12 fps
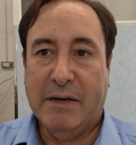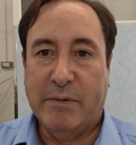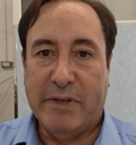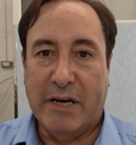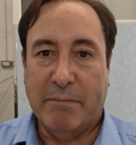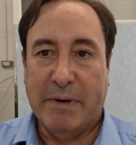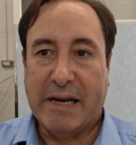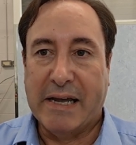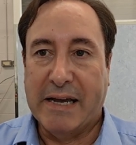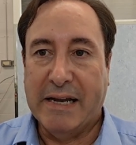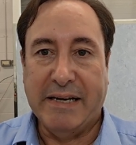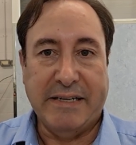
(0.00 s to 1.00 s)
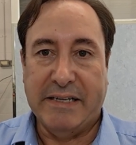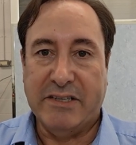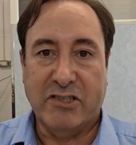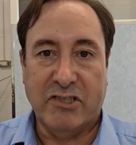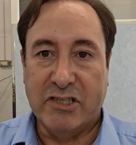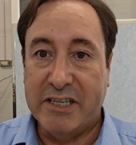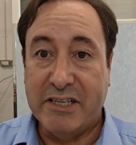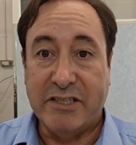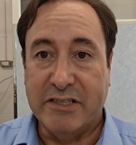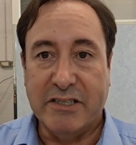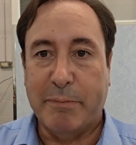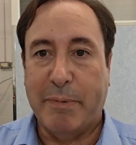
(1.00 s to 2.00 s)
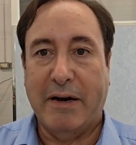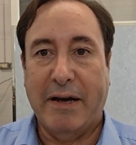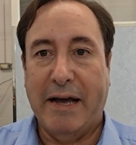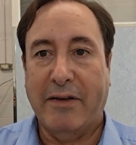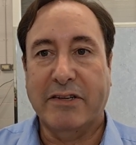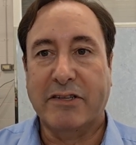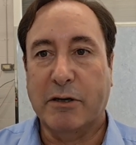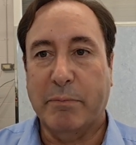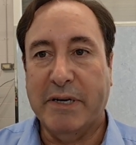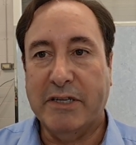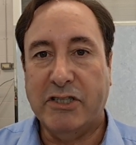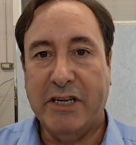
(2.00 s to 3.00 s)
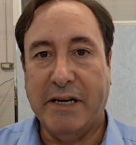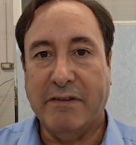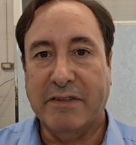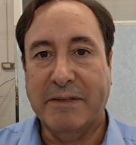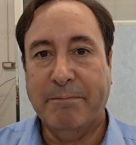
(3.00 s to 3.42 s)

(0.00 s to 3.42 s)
without making any decent suggestions about how this could be achieved.